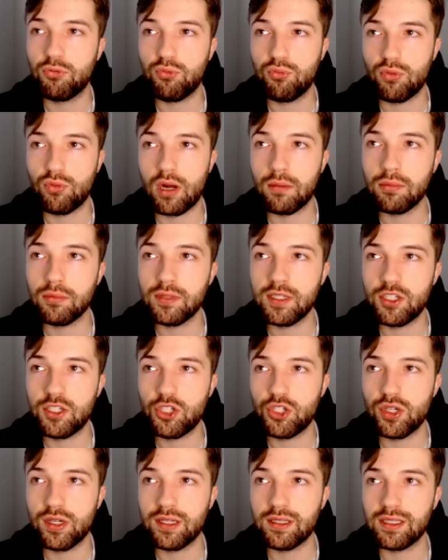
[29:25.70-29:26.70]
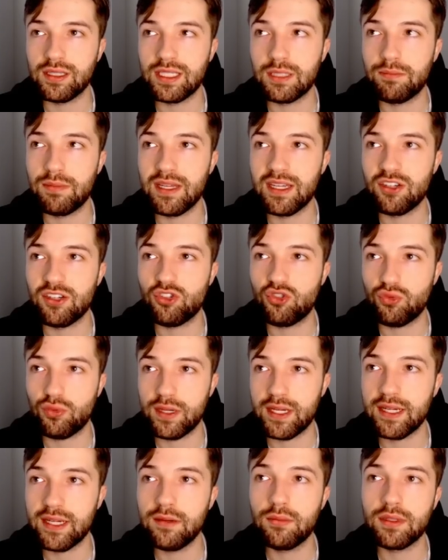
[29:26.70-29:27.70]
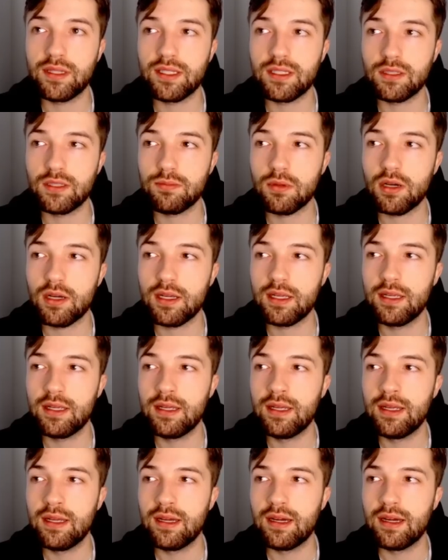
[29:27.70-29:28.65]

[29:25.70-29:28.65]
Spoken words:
probably should at least be intrigued with this spot.